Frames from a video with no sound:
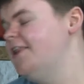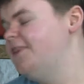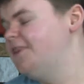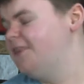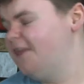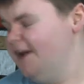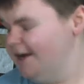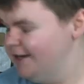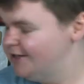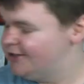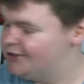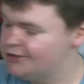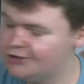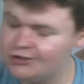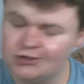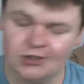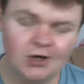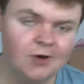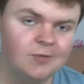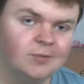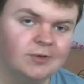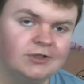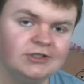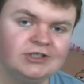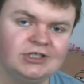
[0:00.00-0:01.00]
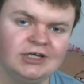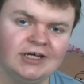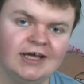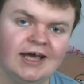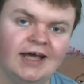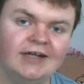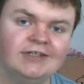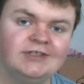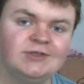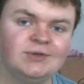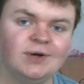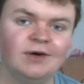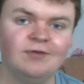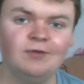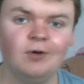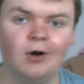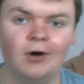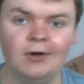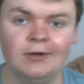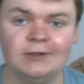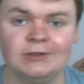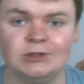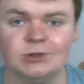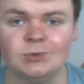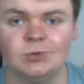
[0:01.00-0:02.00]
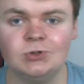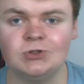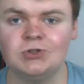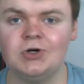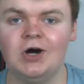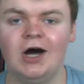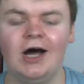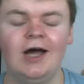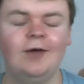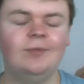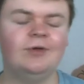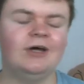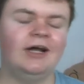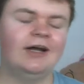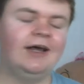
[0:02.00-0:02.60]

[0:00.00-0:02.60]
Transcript: Thank you so much again to everyone who subscribed